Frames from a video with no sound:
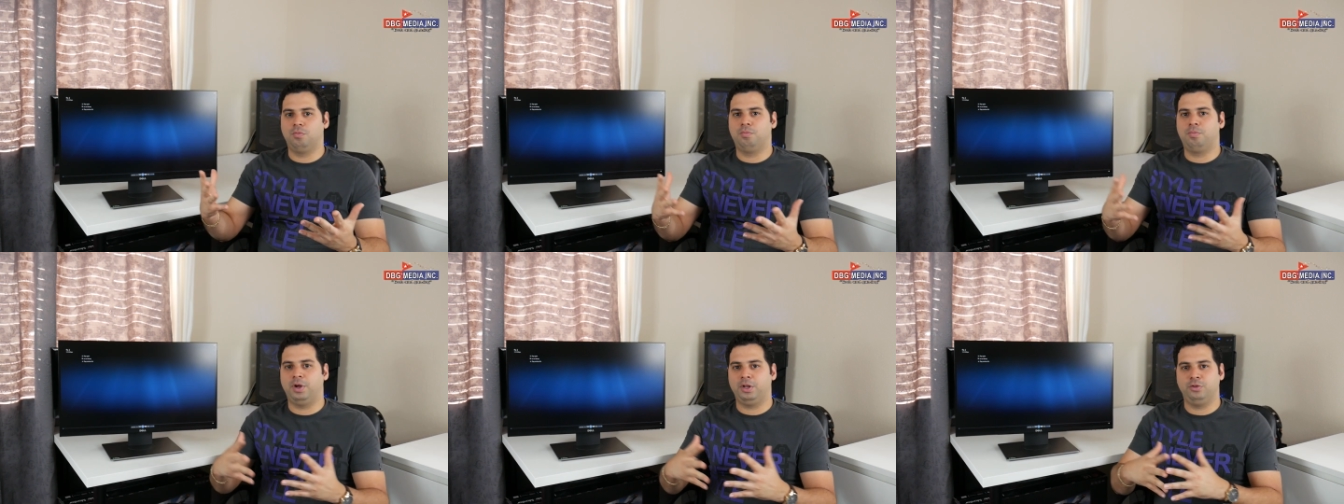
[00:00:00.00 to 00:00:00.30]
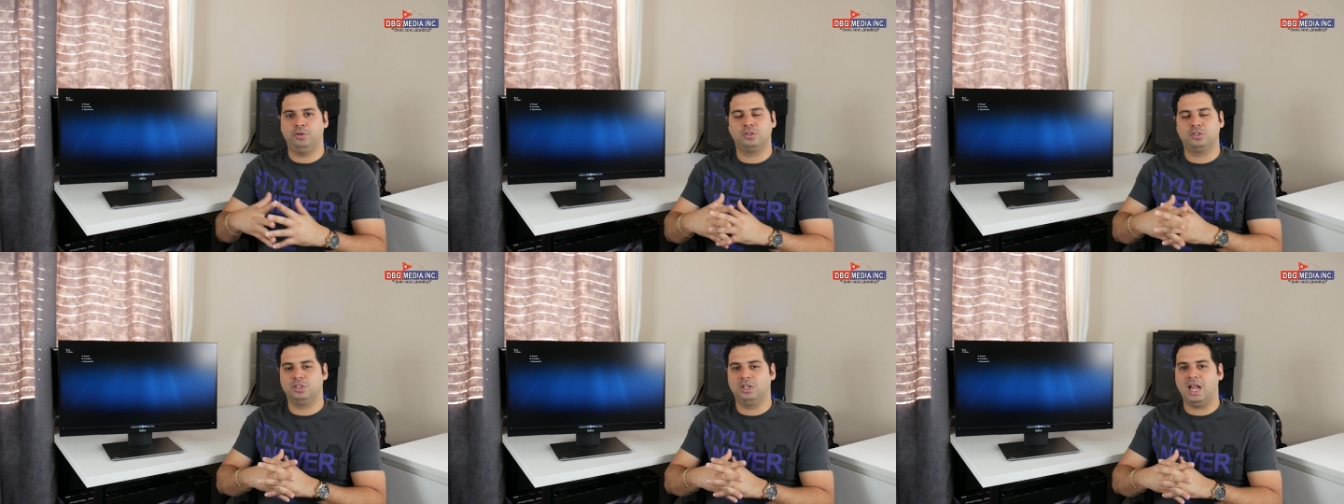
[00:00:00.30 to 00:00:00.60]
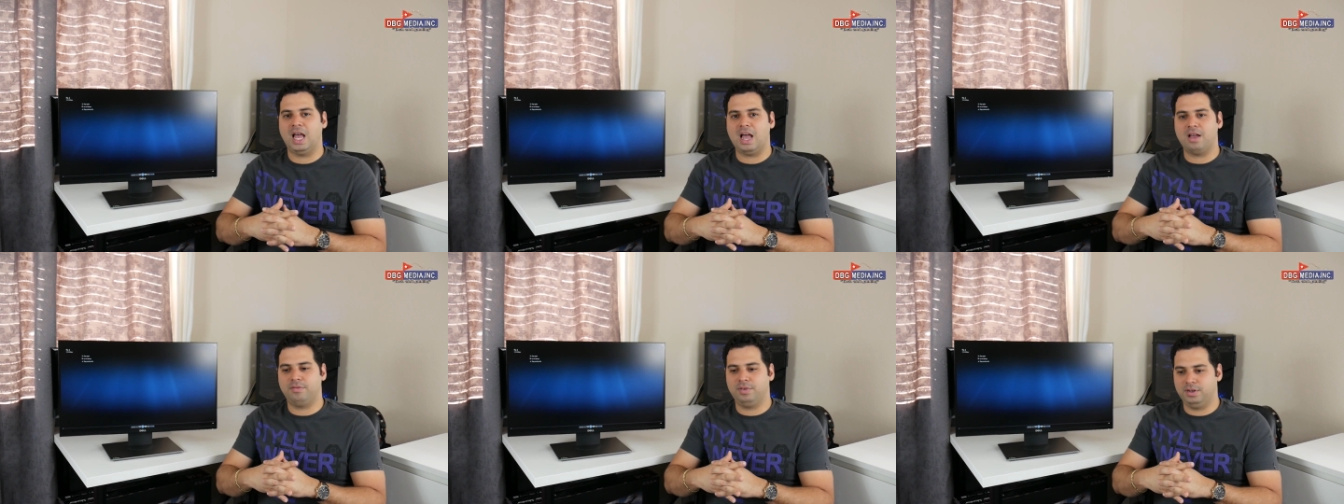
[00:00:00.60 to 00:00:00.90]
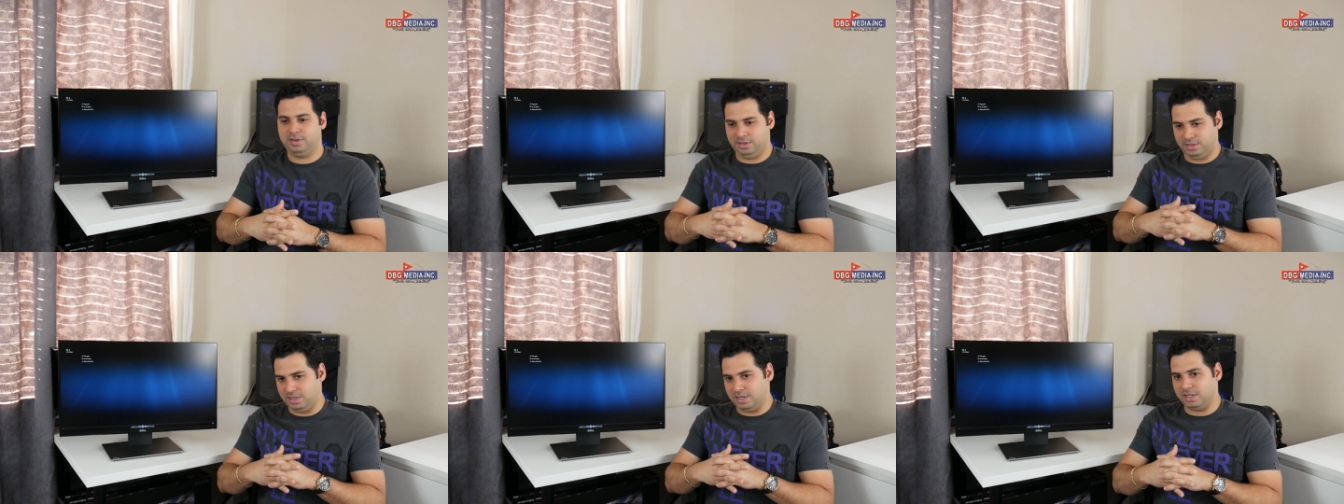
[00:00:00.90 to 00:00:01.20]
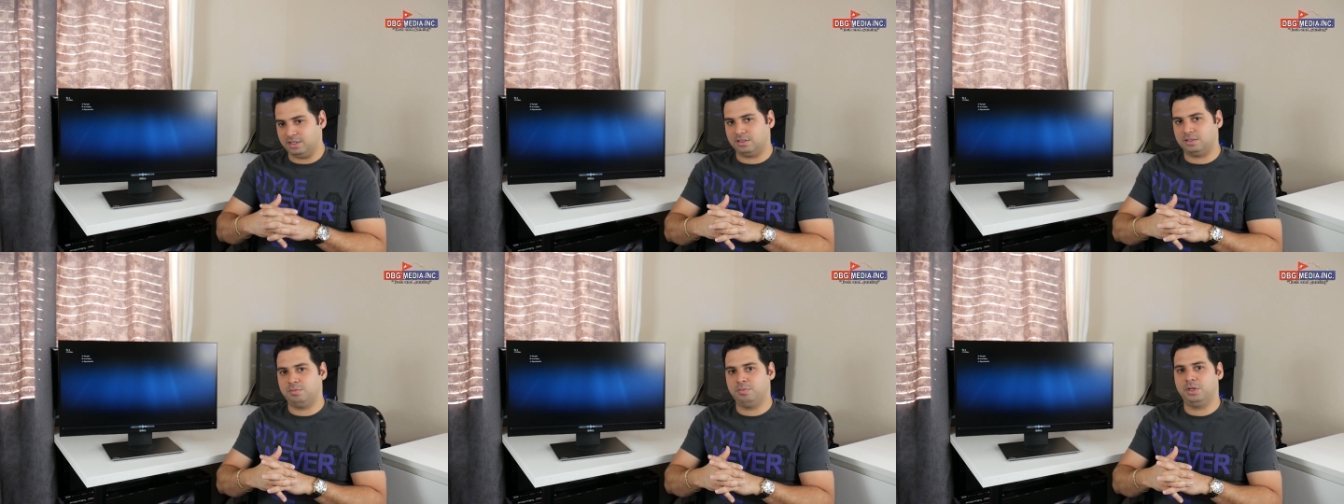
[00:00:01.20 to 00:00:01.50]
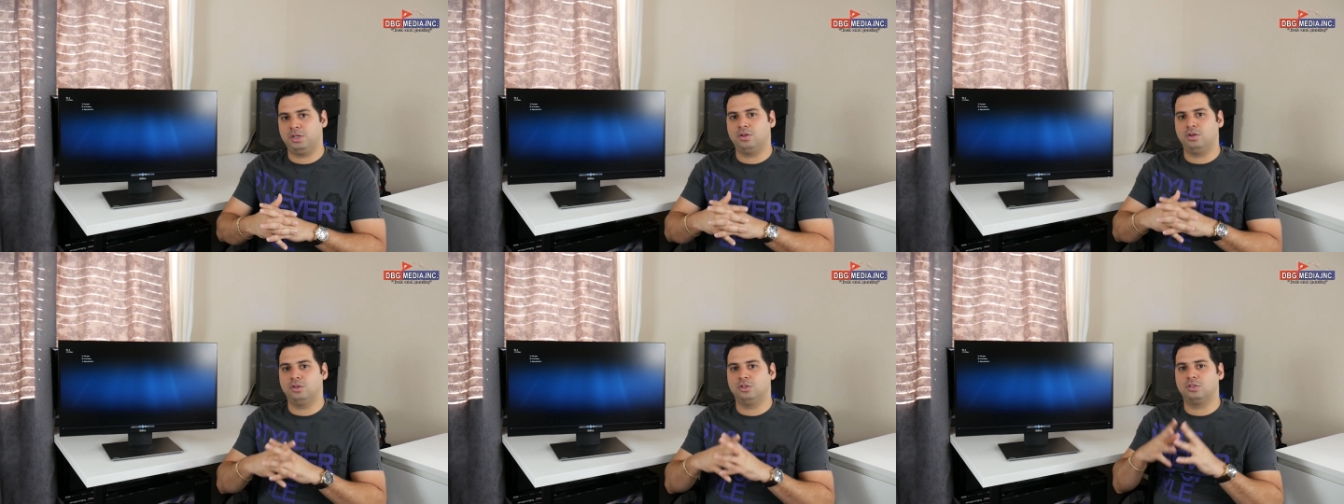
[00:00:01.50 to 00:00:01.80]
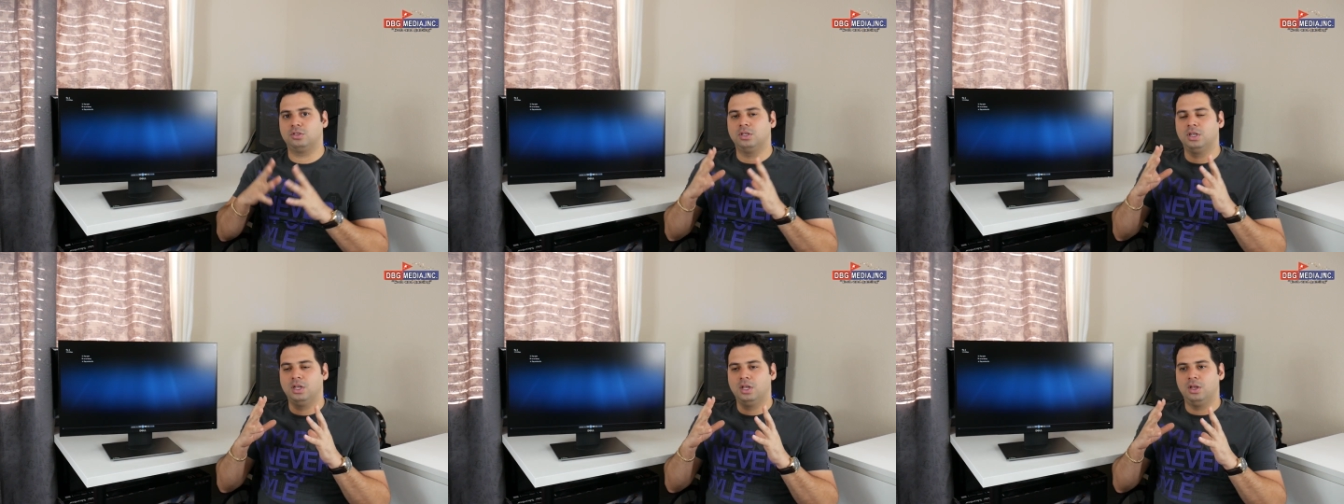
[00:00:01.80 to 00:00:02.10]
but you still have it. Yes,
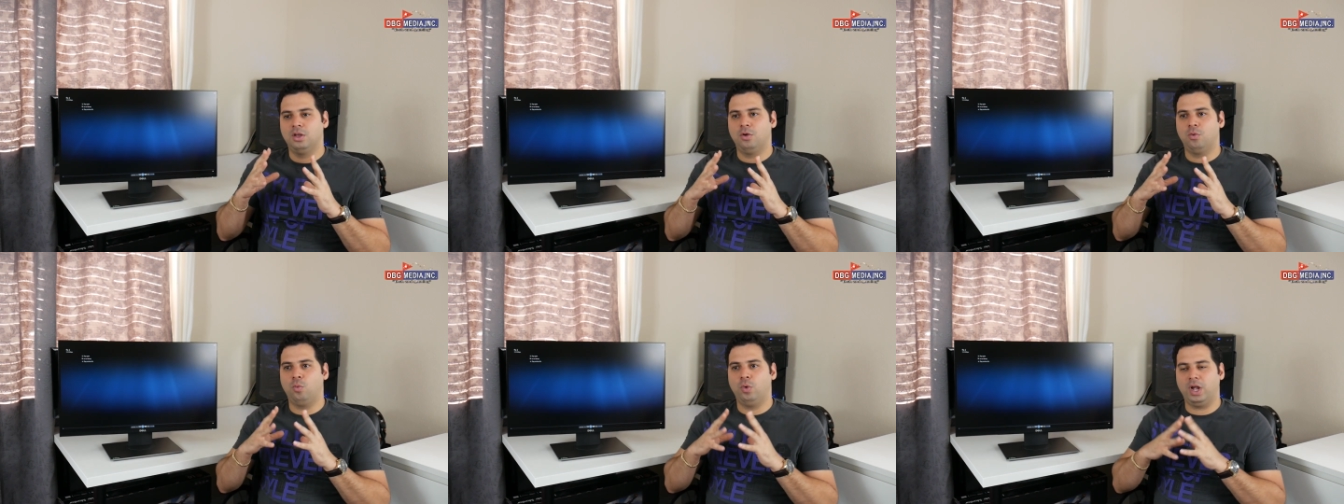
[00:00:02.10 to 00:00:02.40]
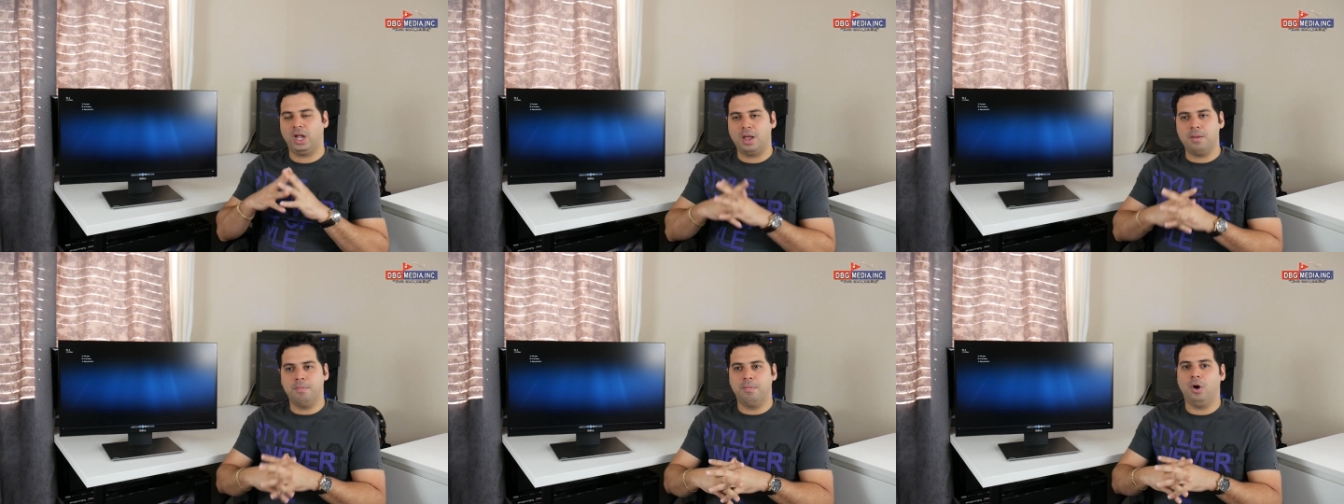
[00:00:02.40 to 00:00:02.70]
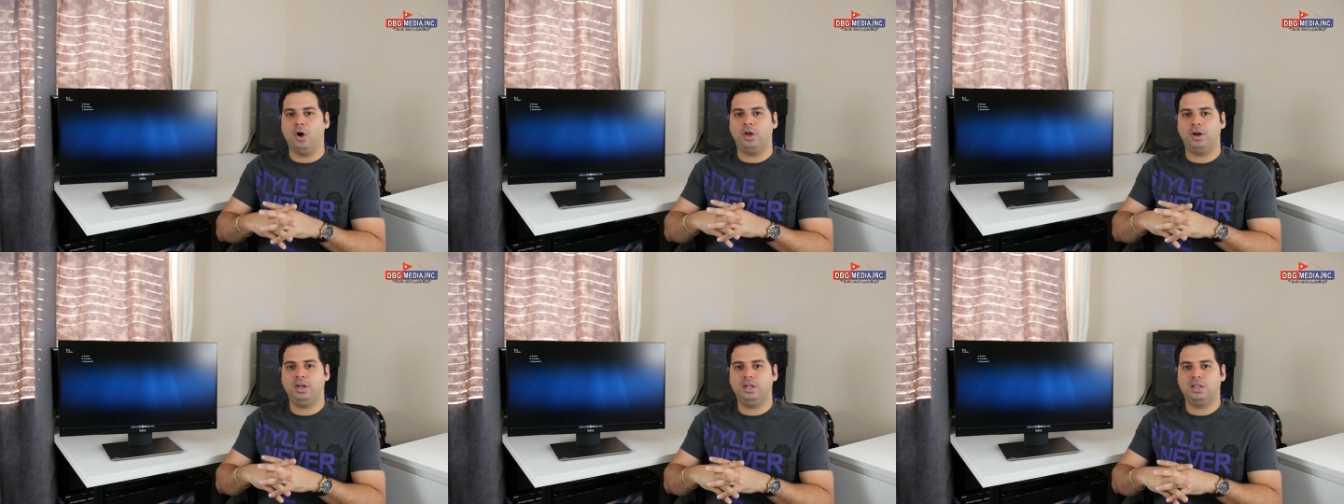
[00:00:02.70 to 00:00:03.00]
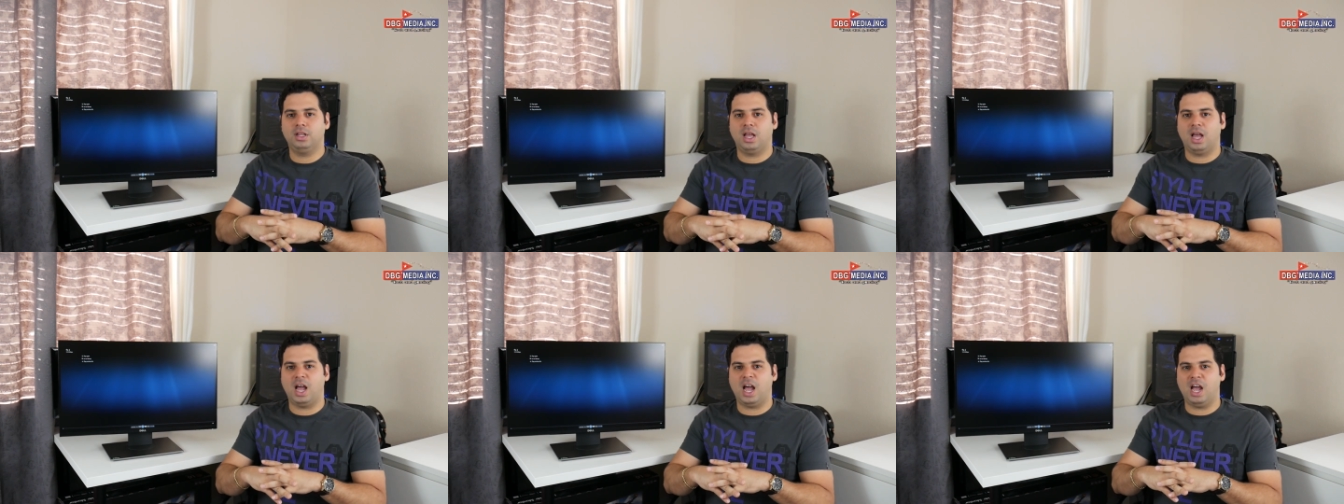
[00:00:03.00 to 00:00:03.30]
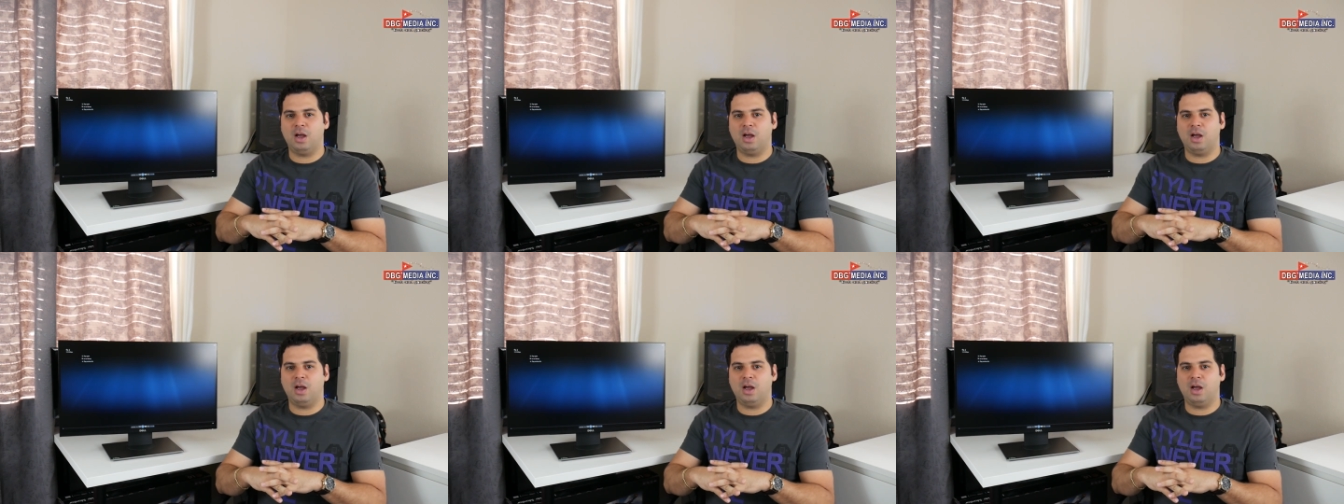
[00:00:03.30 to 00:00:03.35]
because when I bought it,